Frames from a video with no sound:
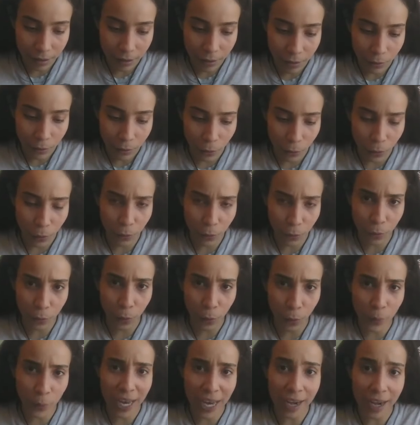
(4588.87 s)
Ooh,
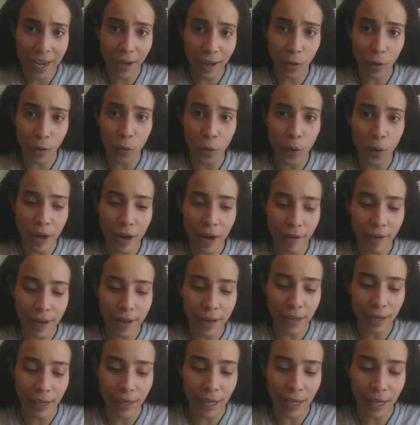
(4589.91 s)
we got an
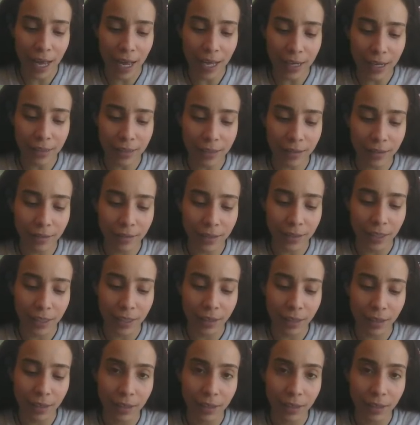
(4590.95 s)
Aquarian goddess over here.